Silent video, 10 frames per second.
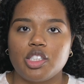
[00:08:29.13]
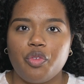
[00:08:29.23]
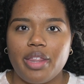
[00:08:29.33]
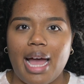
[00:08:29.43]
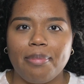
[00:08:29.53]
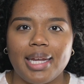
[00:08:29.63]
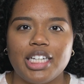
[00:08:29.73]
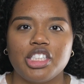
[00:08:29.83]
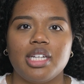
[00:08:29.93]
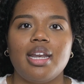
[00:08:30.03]
so for the
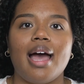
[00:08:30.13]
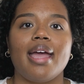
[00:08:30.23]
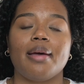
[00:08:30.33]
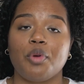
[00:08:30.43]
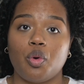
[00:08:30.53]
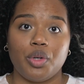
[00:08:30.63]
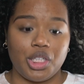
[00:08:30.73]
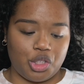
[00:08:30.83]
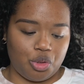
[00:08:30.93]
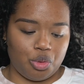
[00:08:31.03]
application, I am
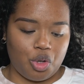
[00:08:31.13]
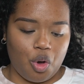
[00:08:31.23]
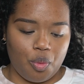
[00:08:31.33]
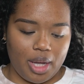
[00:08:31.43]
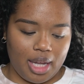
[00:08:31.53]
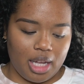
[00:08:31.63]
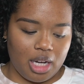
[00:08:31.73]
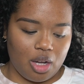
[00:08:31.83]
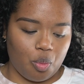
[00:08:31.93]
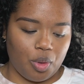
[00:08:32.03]
going to go
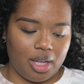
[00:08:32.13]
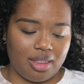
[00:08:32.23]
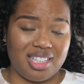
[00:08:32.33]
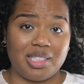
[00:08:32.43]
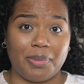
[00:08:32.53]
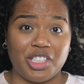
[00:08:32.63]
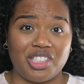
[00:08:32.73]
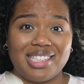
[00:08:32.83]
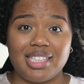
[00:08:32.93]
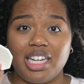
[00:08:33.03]
in with the sponge
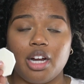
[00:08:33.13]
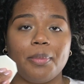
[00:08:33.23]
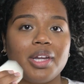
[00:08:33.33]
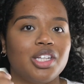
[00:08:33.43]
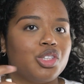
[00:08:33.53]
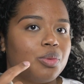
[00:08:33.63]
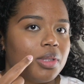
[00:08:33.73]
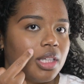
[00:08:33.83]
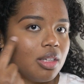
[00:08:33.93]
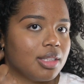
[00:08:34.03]
that's in here. I'm gonna do a
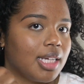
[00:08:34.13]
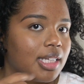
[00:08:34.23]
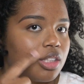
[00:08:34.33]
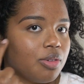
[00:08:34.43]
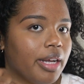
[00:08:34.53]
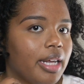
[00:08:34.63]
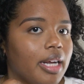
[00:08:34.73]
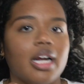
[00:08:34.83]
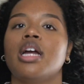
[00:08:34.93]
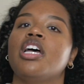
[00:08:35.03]
little test right
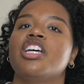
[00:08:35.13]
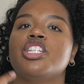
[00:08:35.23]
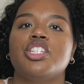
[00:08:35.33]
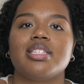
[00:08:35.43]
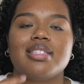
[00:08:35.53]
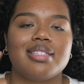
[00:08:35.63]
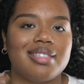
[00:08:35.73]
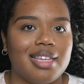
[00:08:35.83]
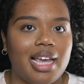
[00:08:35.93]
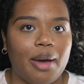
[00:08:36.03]
here just to
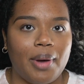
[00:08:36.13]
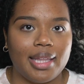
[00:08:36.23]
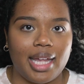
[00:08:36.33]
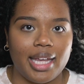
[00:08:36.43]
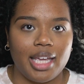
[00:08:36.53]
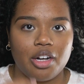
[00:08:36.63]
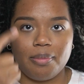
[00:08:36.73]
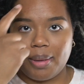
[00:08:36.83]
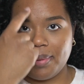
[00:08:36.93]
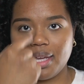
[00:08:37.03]
see how I like it, or
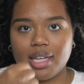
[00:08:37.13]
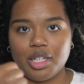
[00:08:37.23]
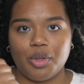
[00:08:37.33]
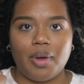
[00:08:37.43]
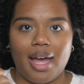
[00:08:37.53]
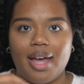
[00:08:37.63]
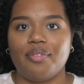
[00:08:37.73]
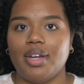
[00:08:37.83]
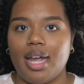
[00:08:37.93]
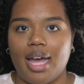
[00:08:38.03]
maybe I can do
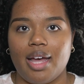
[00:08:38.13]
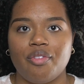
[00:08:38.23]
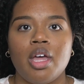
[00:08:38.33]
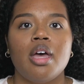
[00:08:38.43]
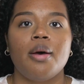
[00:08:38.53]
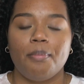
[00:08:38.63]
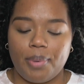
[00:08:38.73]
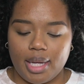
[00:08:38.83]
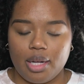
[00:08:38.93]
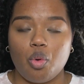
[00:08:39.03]
half and half.
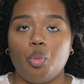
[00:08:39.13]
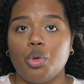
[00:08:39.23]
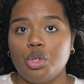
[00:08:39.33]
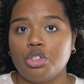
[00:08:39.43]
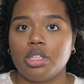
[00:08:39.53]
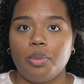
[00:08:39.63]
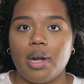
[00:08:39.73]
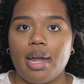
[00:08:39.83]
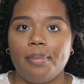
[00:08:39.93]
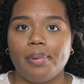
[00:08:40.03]
But usually when
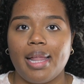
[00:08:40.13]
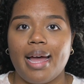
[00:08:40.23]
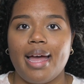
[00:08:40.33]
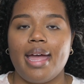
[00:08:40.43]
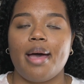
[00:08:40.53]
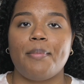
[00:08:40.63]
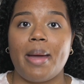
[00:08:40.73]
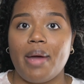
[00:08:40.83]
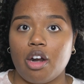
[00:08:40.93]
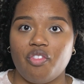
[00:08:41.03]
I apply
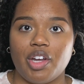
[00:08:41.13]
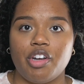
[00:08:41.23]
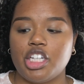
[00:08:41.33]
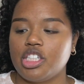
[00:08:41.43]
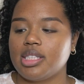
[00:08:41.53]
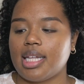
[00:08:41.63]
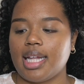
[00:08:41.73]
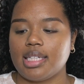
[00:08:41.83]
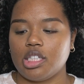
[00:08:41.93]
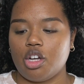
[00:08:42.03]
my powder foundations, I
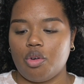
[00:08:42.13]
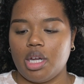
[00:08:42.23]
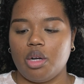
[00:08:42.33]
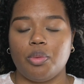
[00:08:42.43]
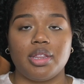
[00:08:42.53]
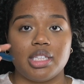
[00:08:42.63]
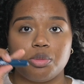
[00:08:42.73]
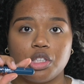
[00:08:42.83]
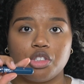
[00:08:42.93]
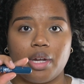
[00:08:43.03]
like to go in with this
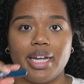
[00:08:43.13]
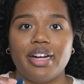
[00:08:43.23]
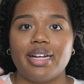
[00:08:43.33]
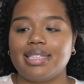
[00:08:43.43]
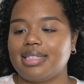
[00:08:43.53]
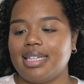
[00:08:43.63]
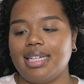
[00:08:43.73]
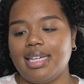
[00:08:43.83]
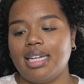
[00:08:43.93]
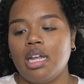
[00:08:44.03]
brush right here. It's the
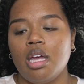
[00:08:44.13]
IT